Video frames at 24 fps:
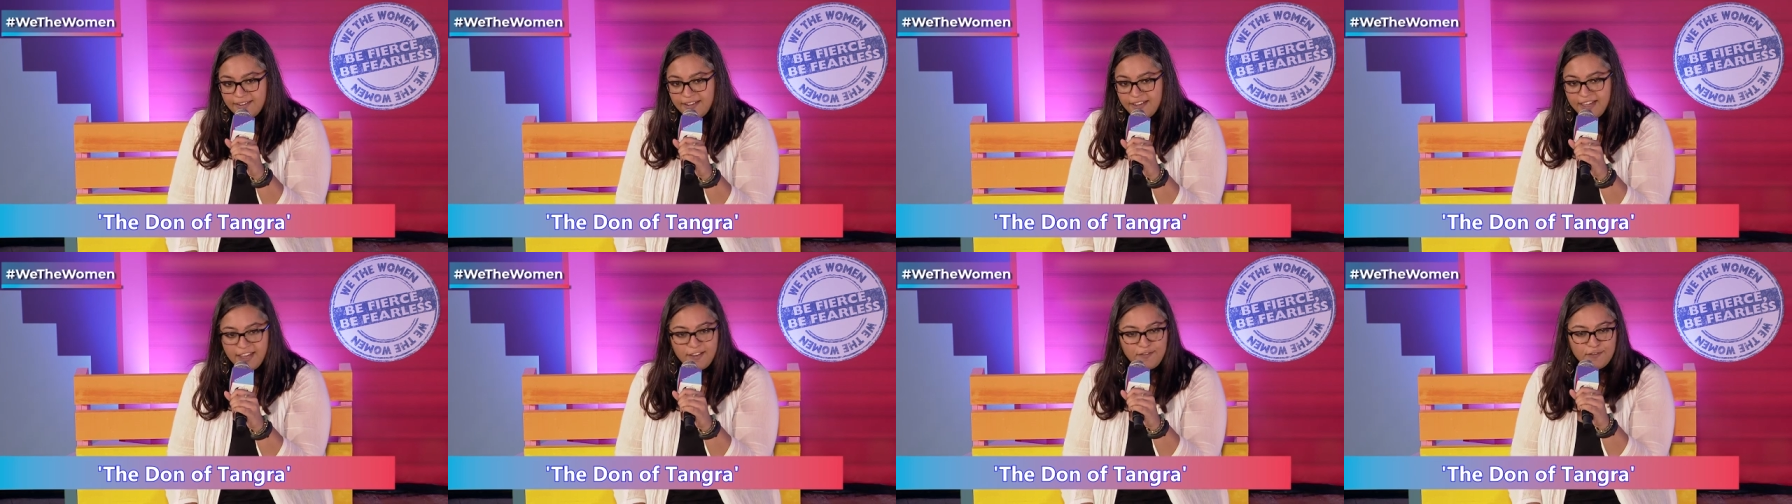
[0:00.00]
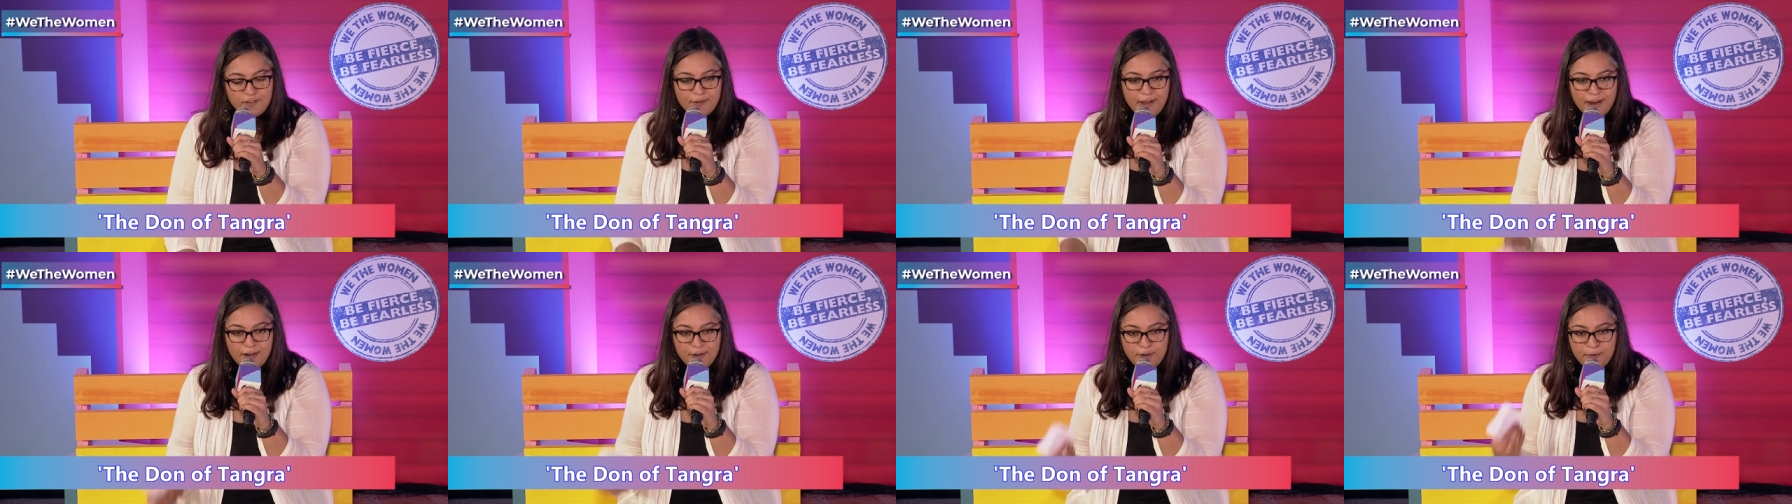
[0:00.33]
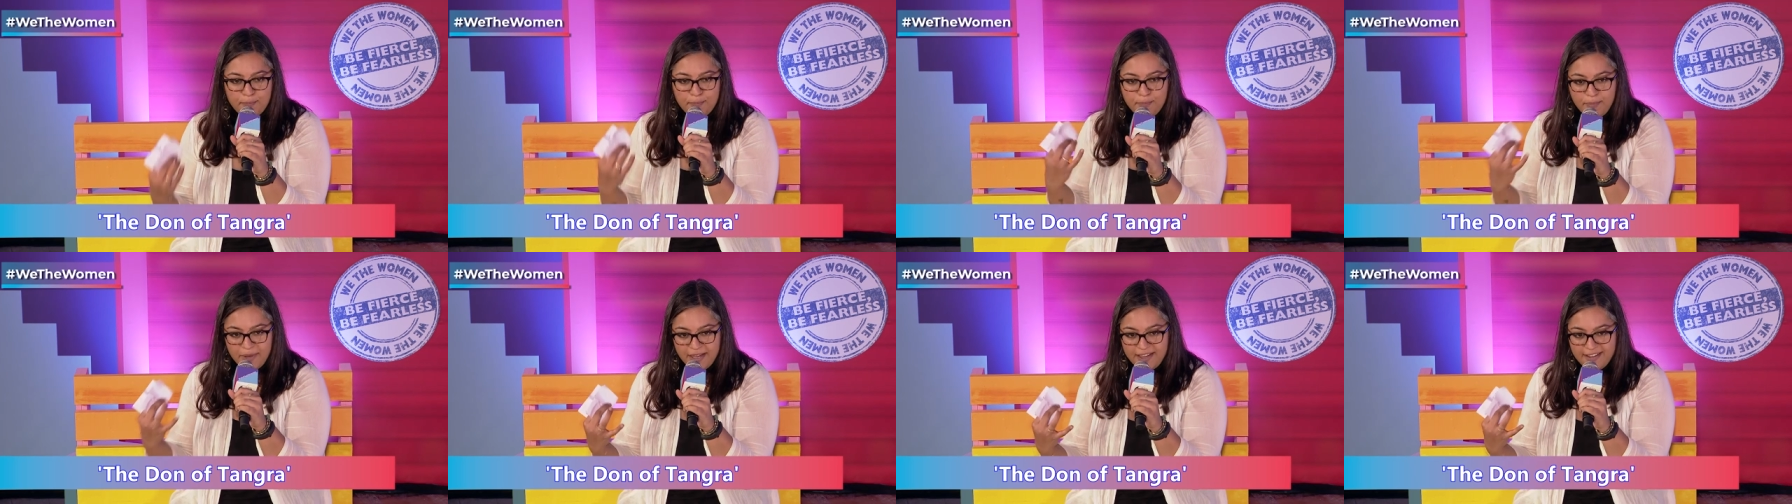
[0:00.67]
If you had to
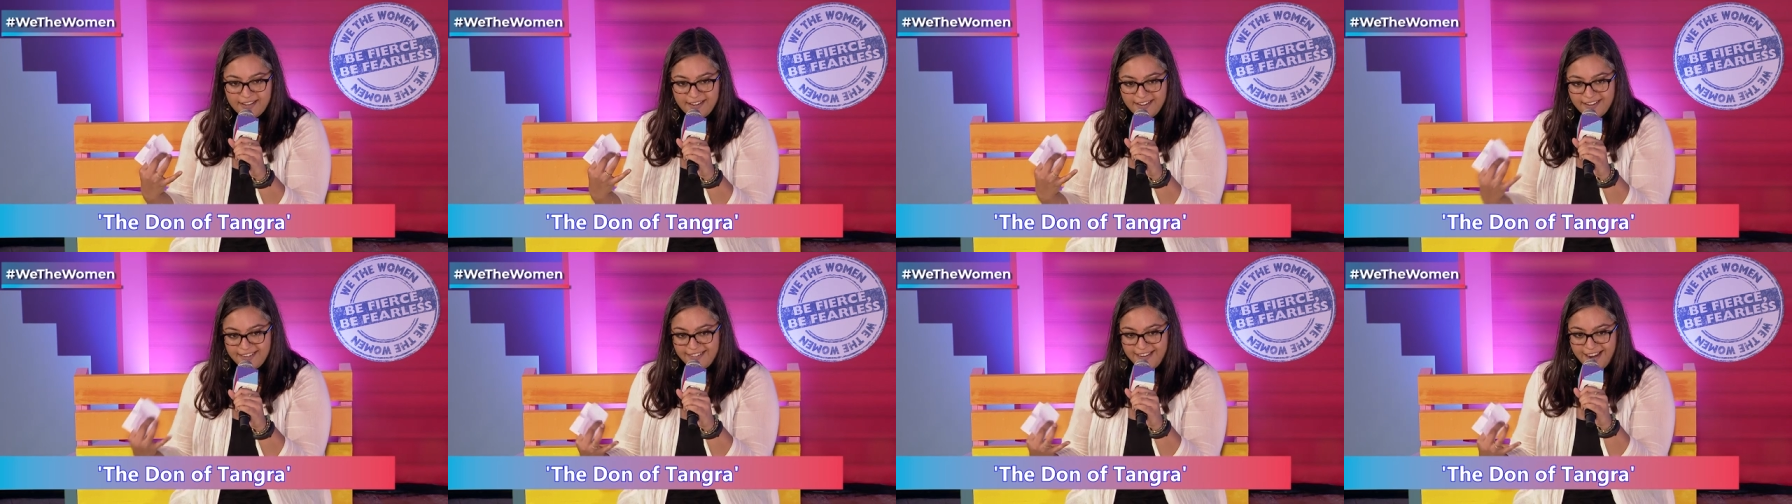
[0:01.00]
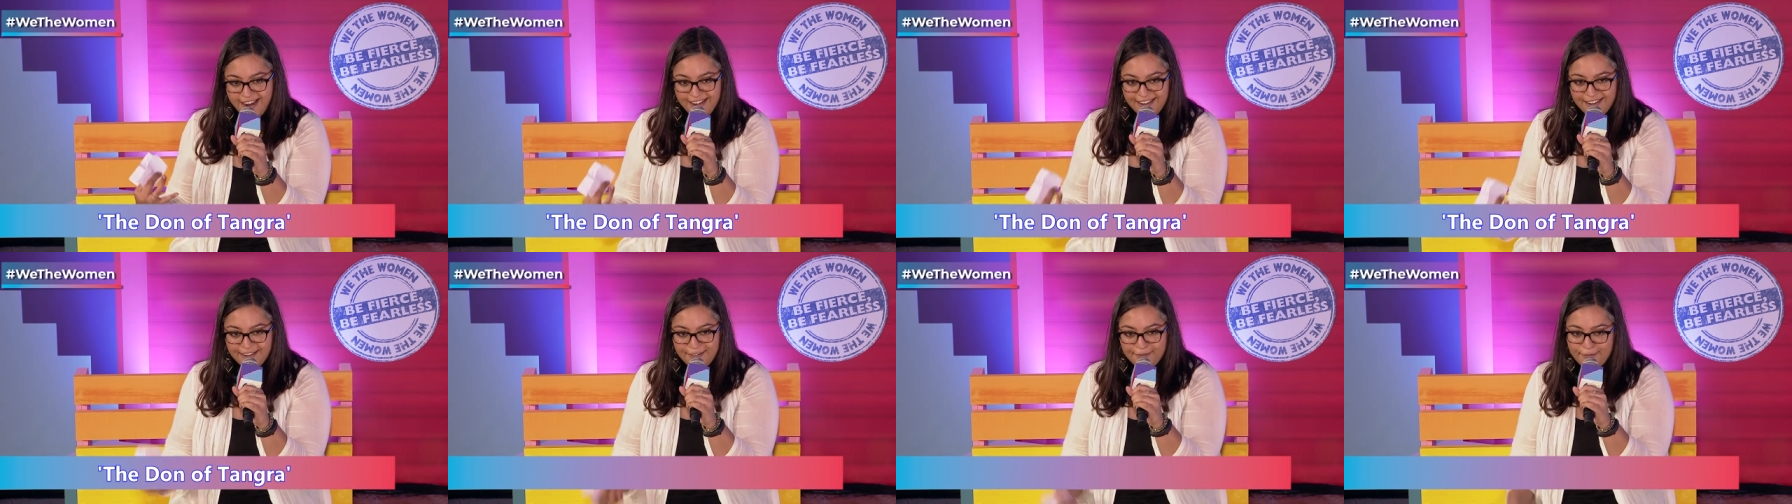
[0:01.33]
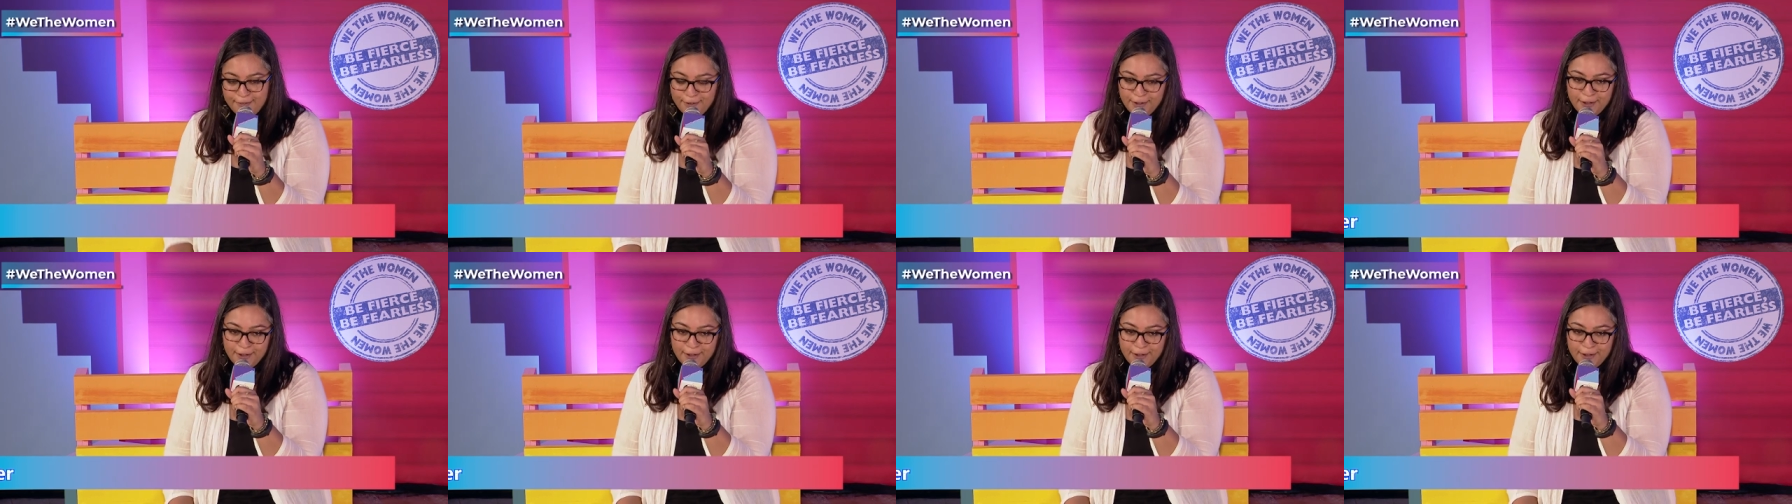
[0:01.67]
pick a title for